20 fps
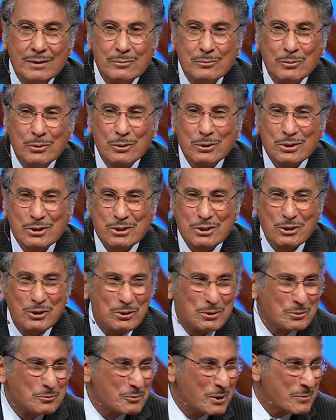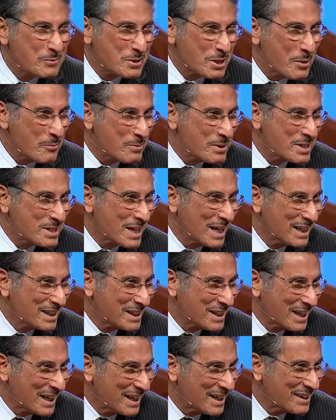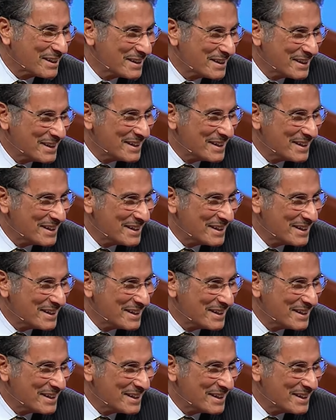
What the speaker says: poor soul whips up his calculator